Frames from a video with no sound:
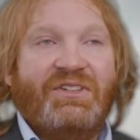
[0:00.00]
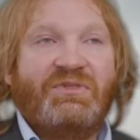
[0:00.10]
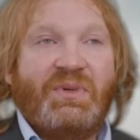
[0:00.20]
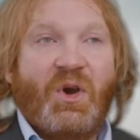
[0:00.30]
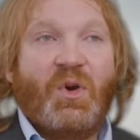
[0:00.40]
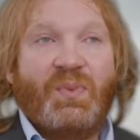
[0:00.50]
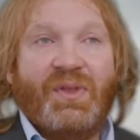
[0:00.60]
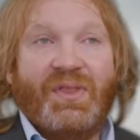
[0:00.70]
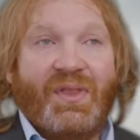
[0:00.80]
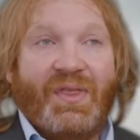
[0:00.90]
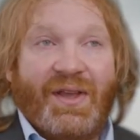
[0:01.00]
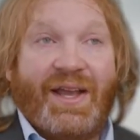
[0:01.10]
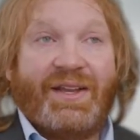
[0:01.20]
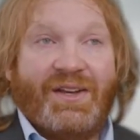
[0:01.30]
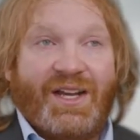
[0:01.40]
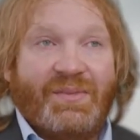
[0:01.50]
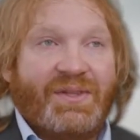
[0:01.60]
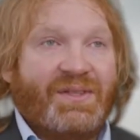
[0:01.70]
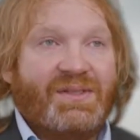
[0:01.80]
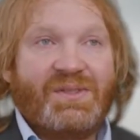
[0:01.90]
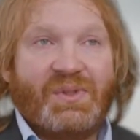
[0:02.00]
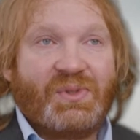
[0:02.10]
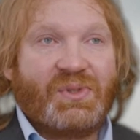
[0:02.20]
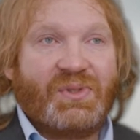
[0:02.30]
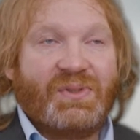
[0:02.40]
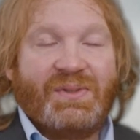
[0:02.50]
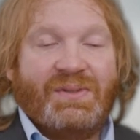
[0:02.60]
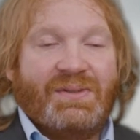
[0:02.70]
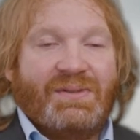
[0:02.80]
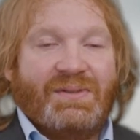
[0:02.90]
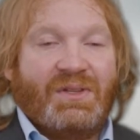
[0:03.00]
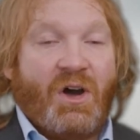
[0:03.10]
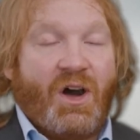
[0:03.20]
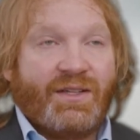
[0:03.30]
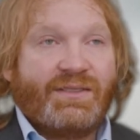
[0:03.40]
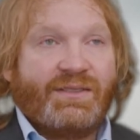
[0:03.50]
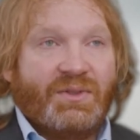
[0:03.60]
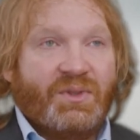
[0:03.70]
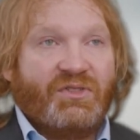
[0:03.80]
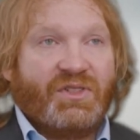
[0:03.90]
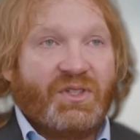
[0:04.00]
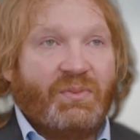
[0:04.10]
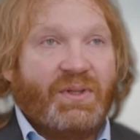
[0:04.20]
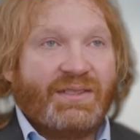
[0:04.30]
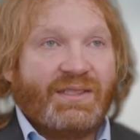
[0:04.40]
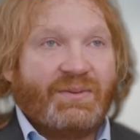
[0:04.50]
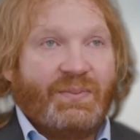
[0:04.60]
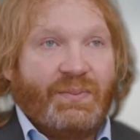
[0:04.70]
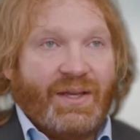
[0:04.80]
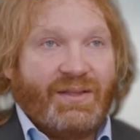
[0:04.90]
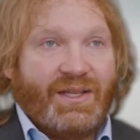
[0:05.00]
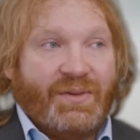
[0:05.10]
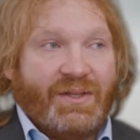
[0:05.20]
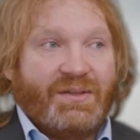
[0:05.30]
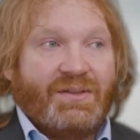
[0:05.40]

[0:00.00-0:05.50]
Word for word: gives me hope that the economic and social costs that we've incurred because of the pandemic